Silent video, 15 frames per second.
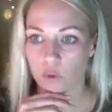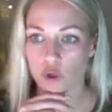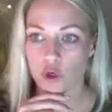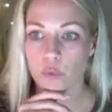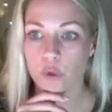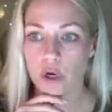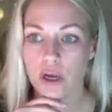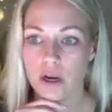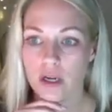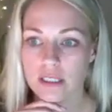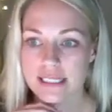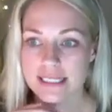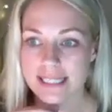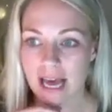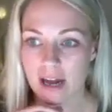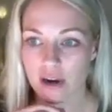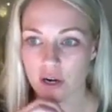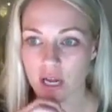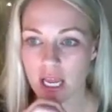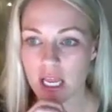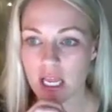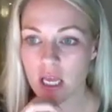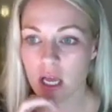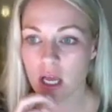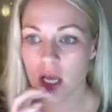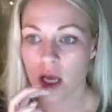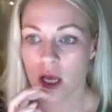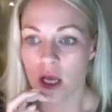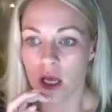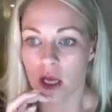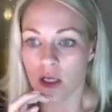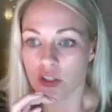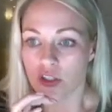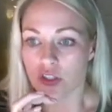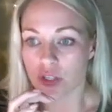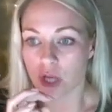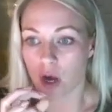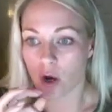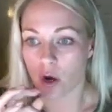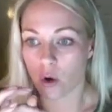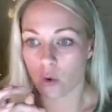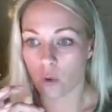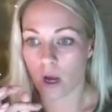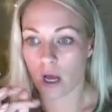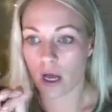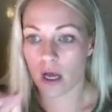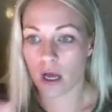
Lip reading: group workout on Saturday. So,